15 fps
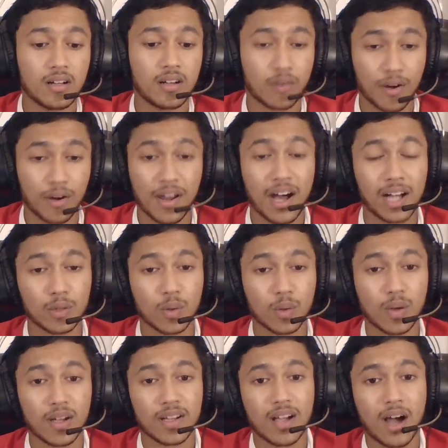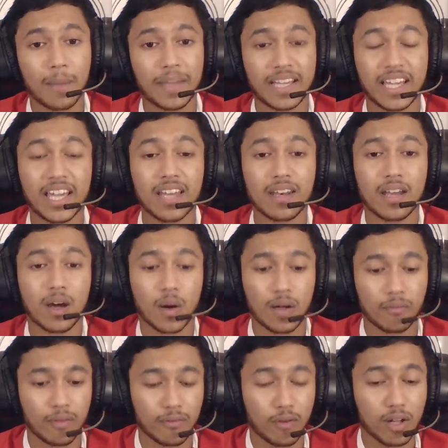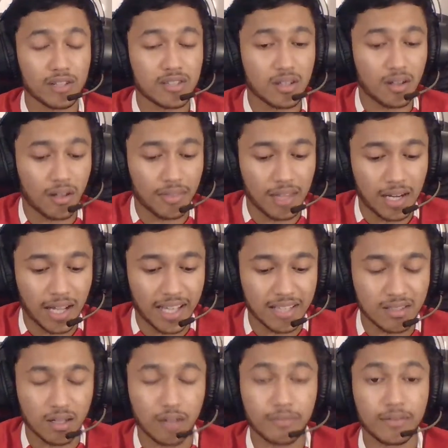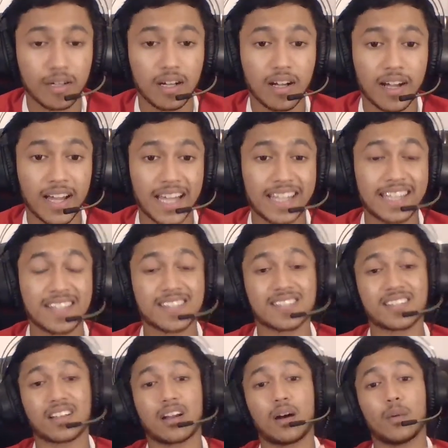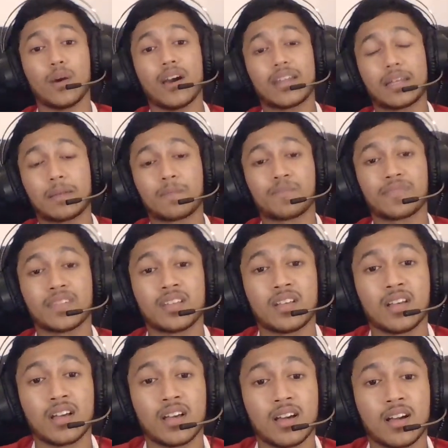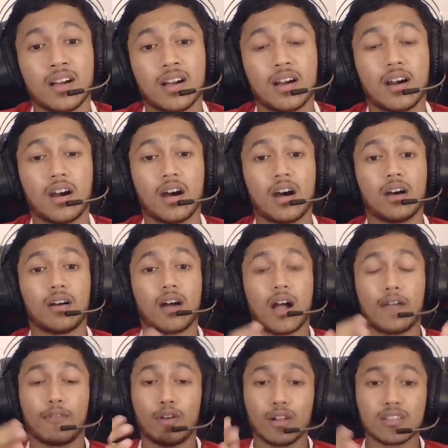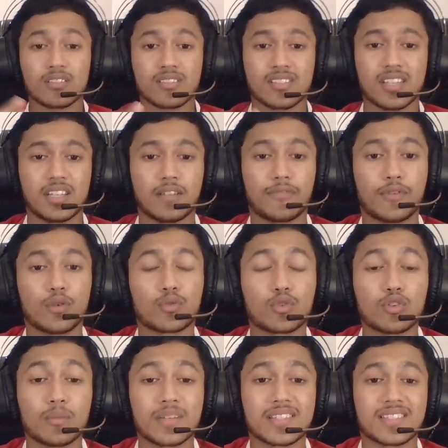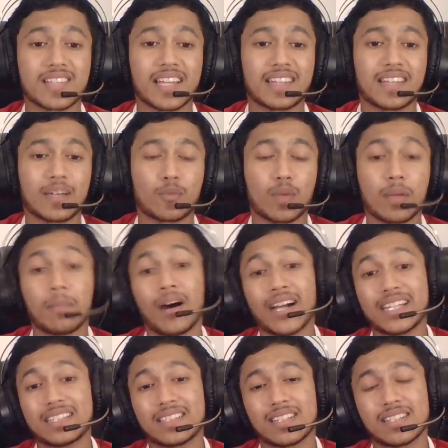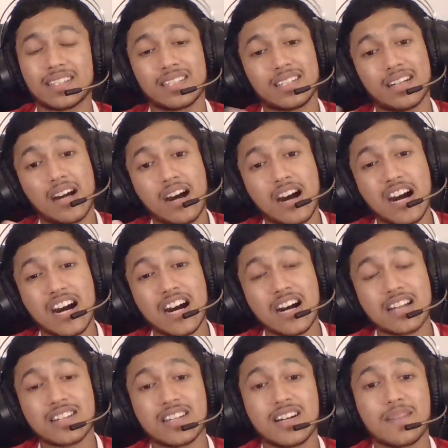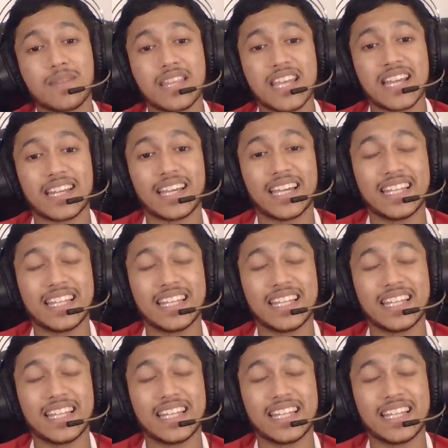Ronaldo coming in now, and we've also got the likes of Edinson Cavani. I've also seen a few rumors saying that we might terminate